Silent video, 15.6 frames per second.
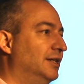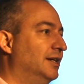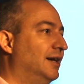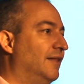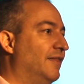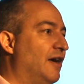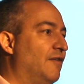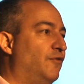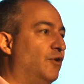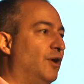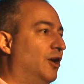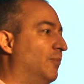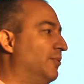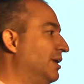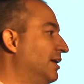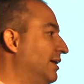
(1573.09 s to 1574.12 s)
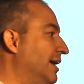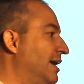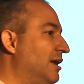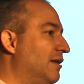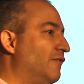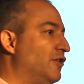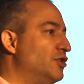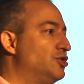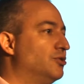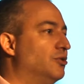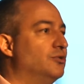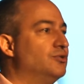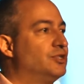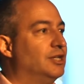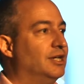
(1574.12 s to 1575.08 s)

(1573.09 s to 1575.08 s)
and therefore help individuals